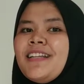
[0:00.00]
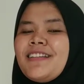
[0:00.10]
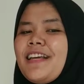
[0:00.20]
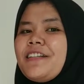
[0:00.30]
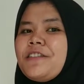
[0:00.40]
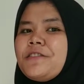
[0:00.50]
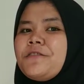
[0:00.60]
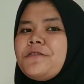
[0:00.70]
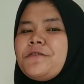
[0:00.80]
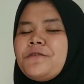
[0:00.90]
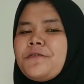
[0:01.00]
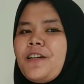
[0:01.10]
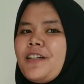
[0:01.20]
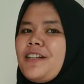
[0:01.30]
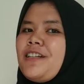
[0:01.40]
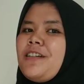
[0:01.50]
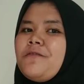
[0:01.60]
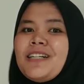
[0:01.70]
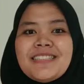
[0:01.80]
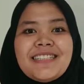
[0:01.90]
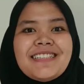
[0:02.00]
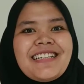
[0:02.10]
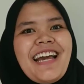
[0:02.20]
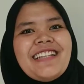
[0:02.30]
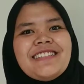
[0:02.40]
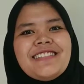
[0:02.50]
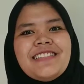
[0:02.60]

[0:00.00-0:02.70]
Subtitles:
Thank you for watching and